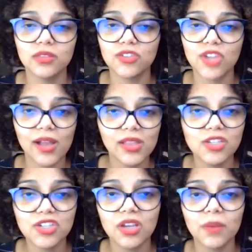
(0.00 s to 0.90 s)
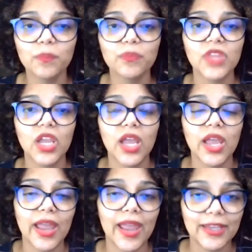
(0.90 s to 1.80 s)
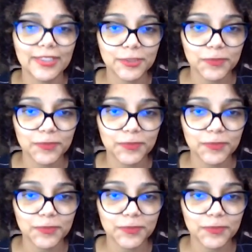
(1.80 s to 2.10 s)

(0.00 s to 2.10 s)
challenging, and